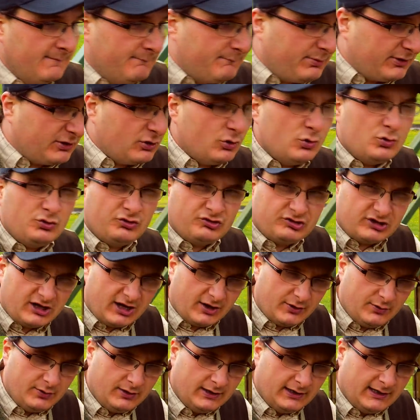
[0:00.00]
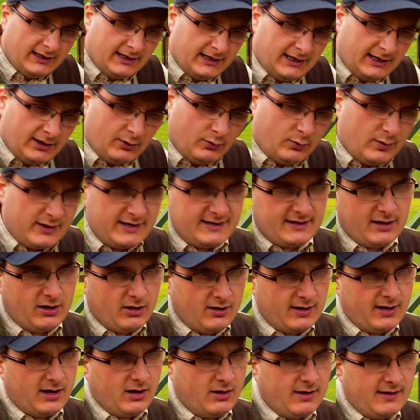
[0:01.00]
But also,
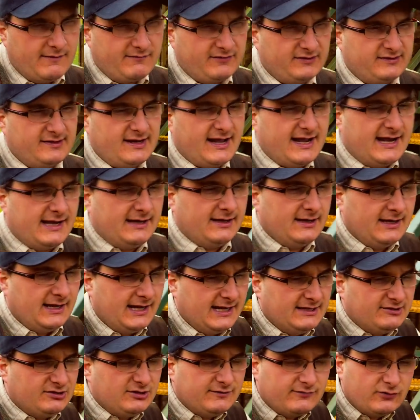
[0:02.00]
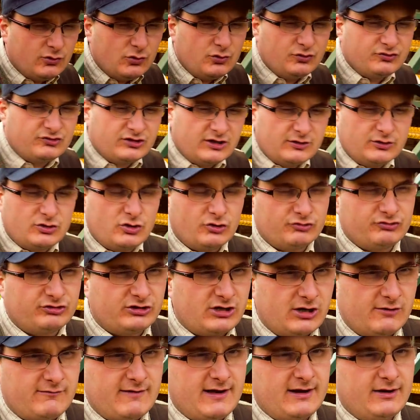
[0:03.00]
I have a saying, is you've also got to
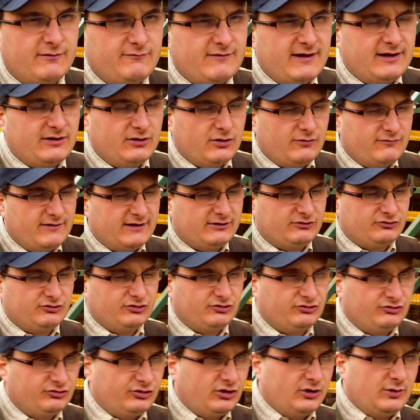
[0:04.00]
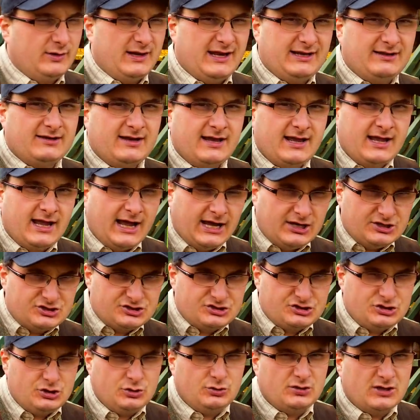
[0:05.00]
go around a registered shoot and
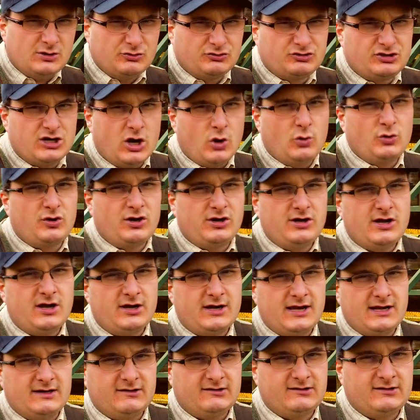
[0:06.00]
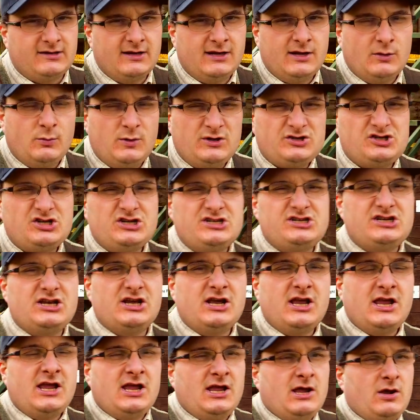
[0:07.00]
shoot those golden nuggets, which is
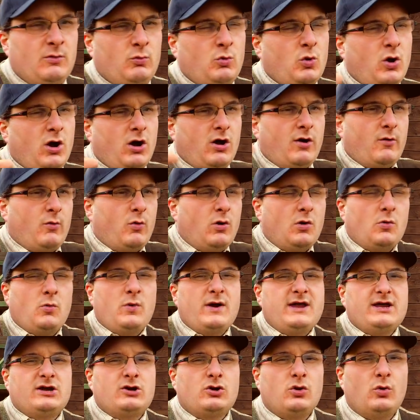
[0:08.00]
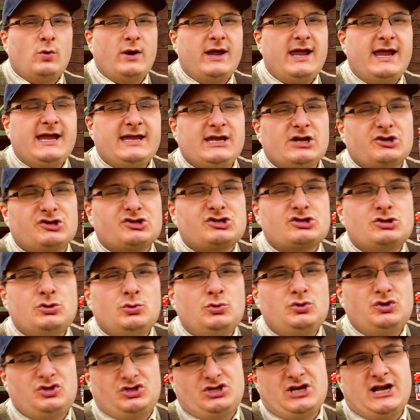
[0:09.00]
what we call here your
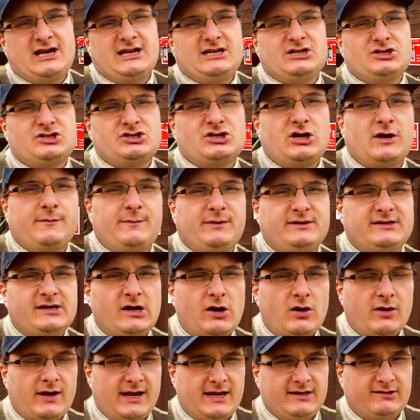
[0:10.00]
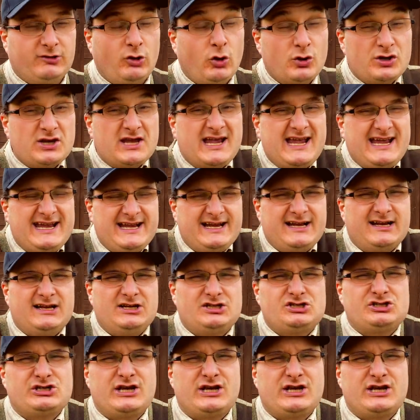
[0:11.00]
schools challenge type of targets, or your English